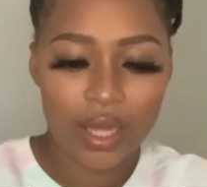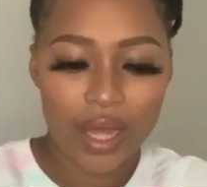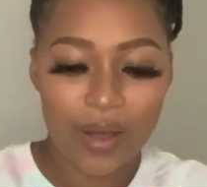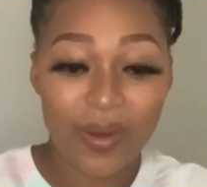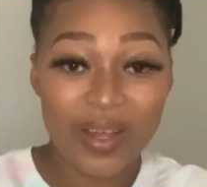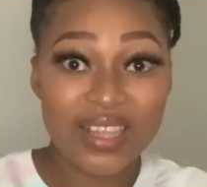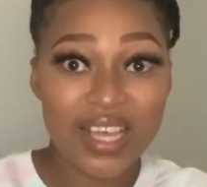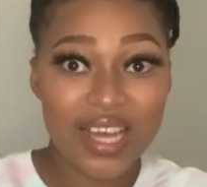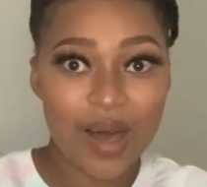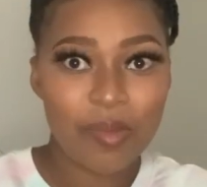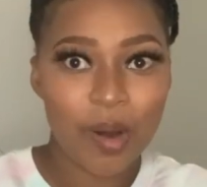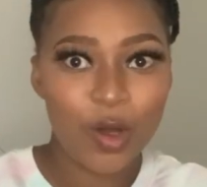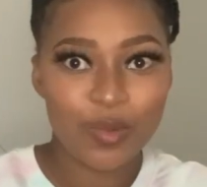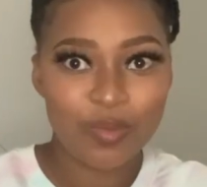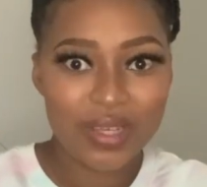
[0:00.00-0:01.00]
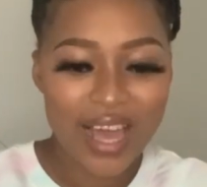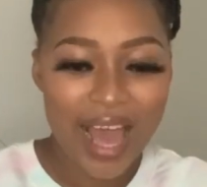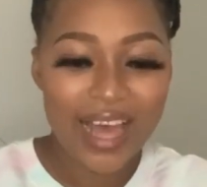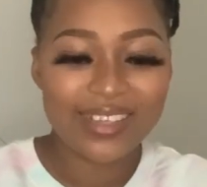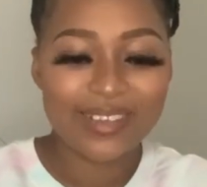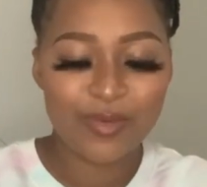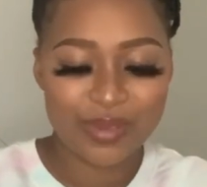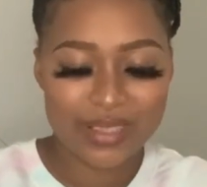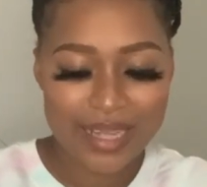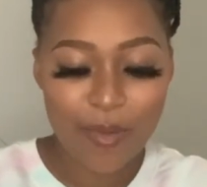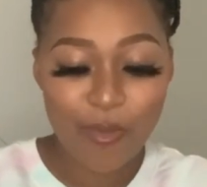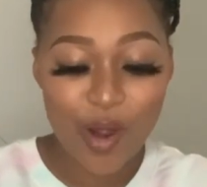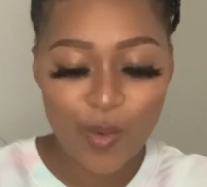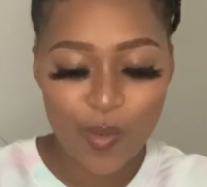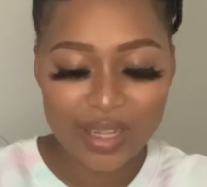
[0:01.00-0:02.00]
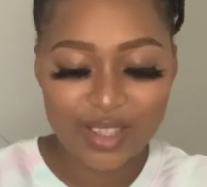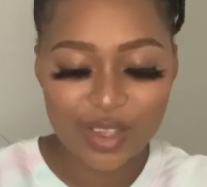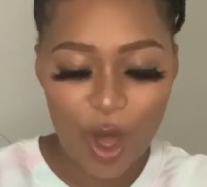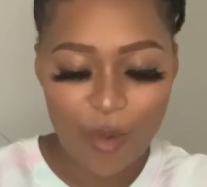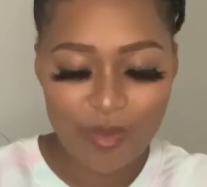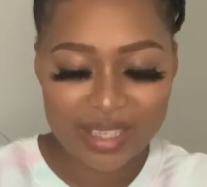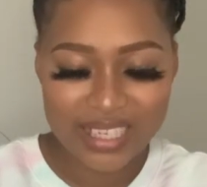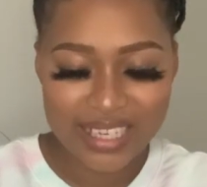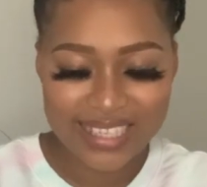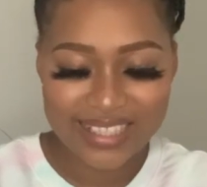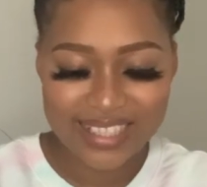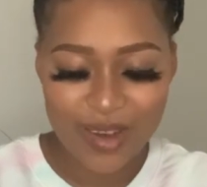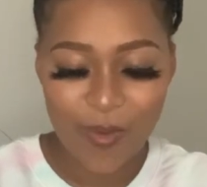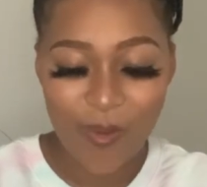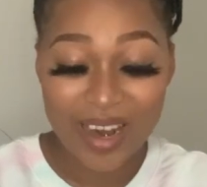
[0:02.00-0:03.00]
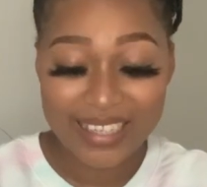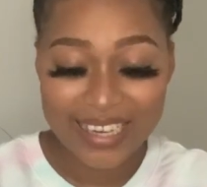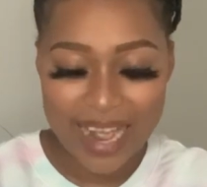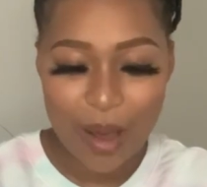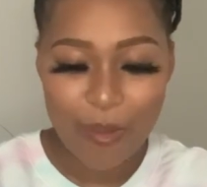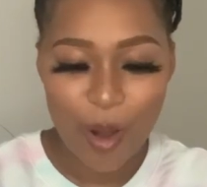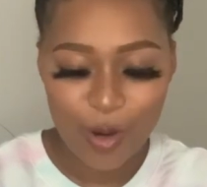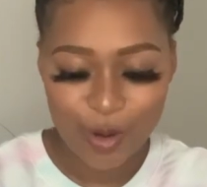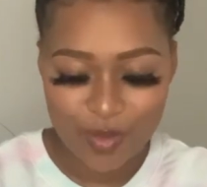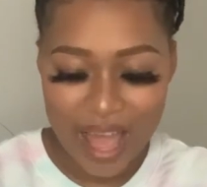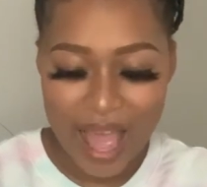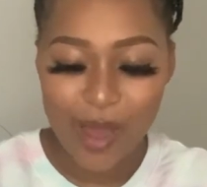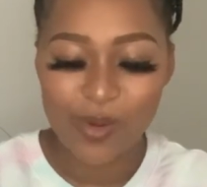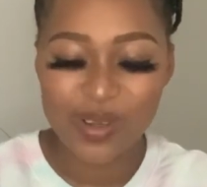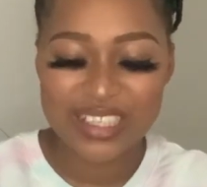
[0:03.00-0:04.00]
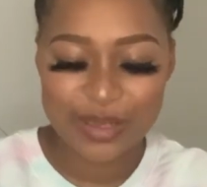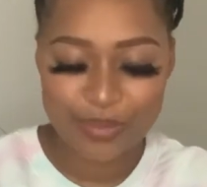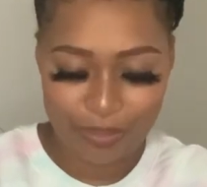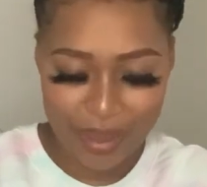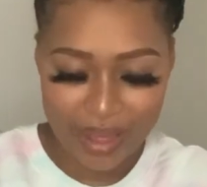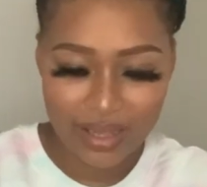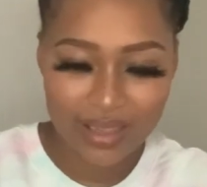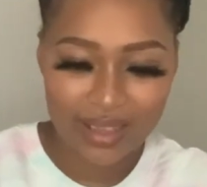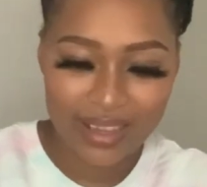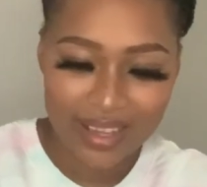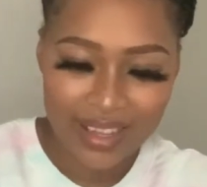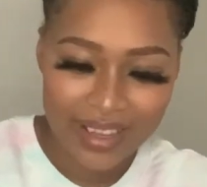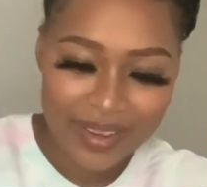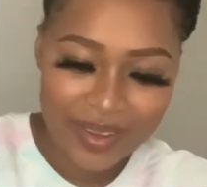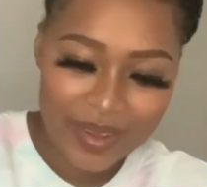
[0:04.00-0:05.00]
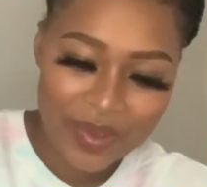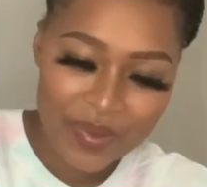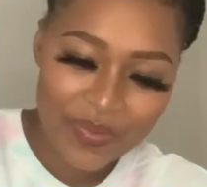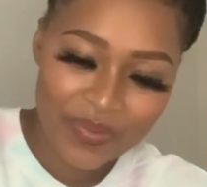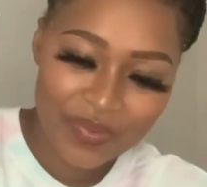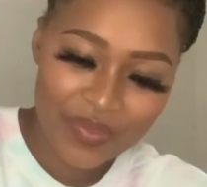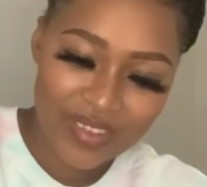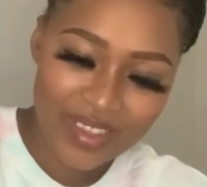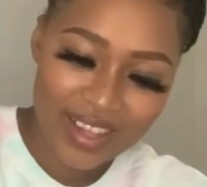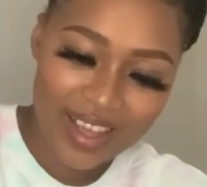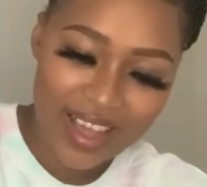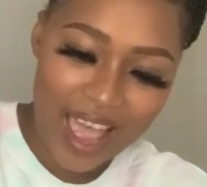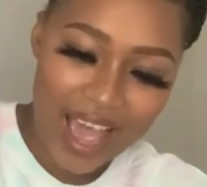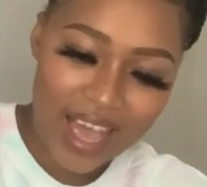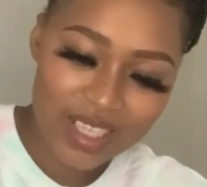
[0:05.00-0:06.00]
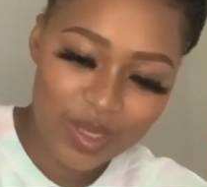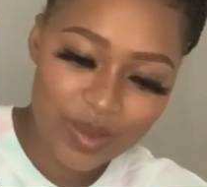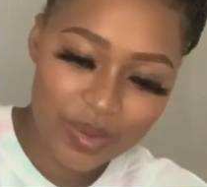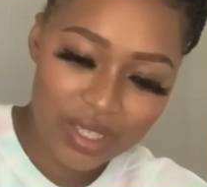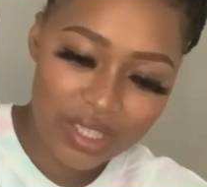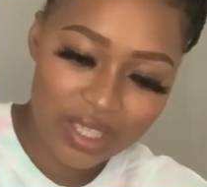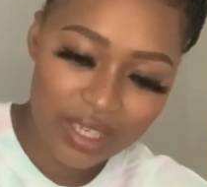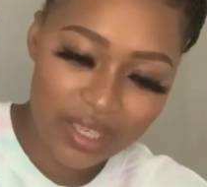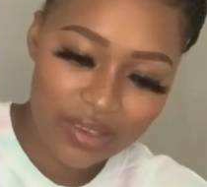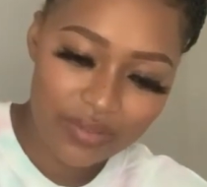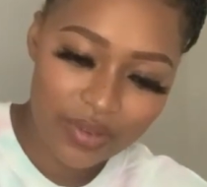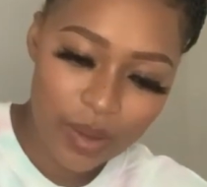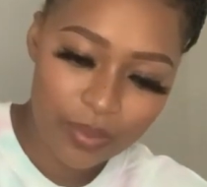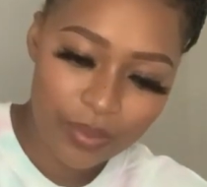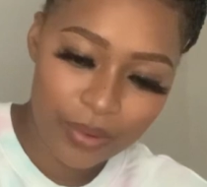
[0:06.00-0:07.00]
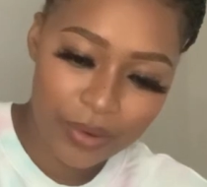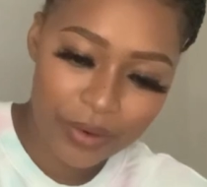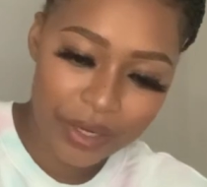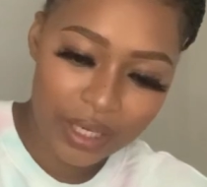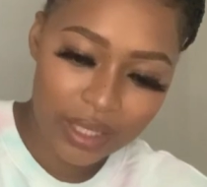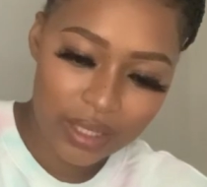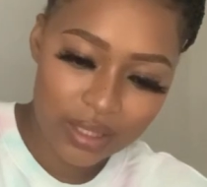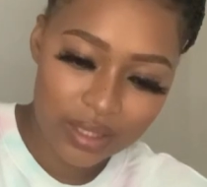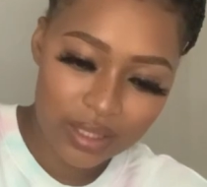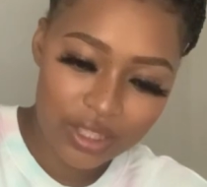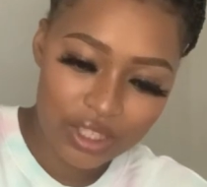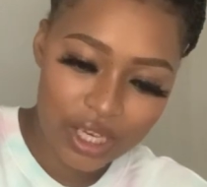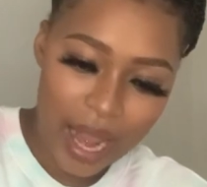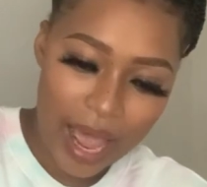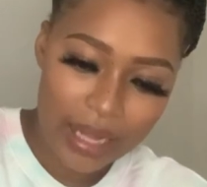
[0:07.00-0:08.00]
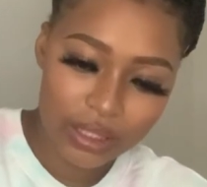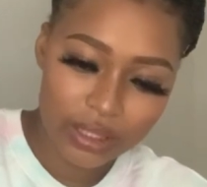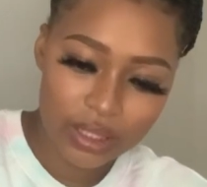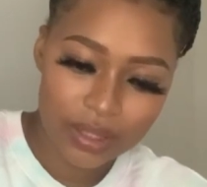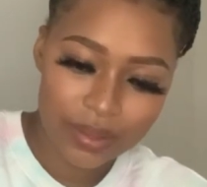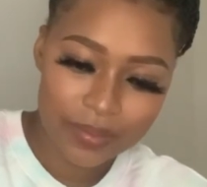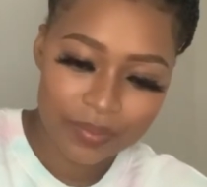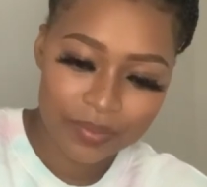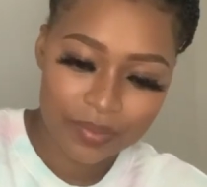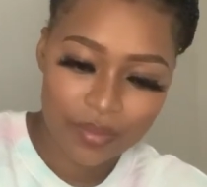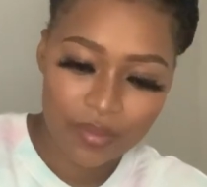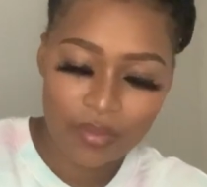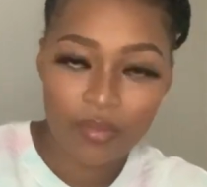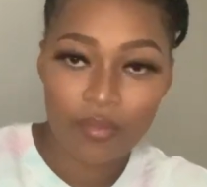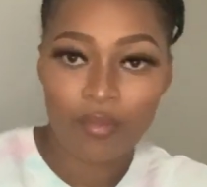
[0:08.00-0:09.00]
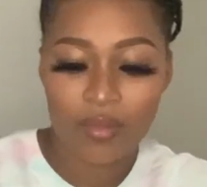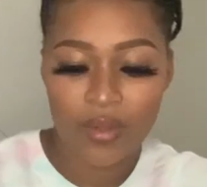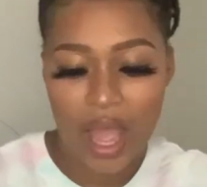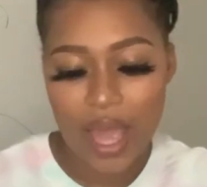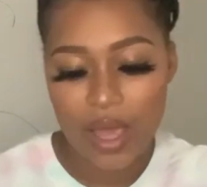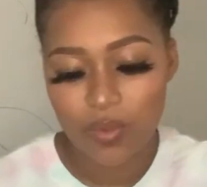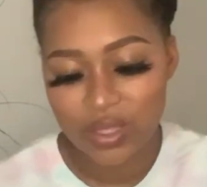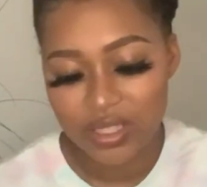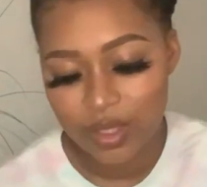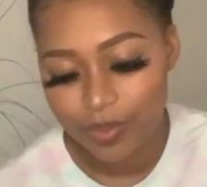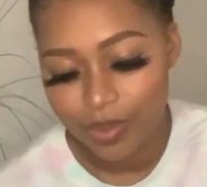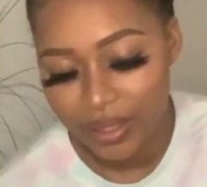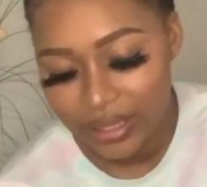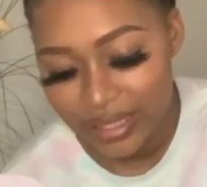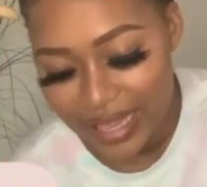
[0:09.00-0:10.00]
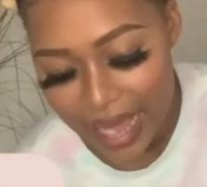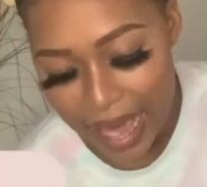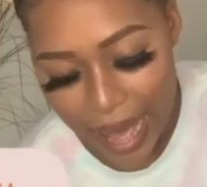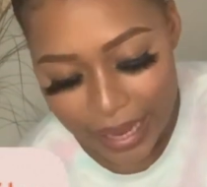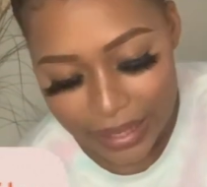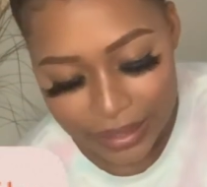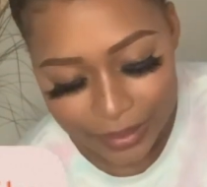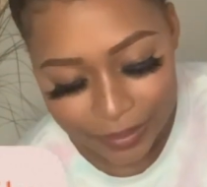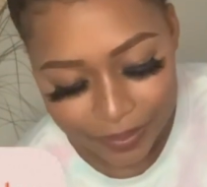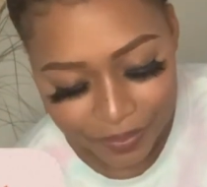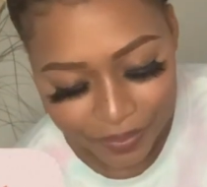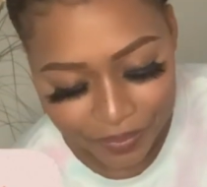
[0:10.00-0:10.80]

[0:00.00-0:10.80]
One thing about me, someone once commented and said, one thing about me, I will steal. Especially if I'm pouring this child. I will spill nyani.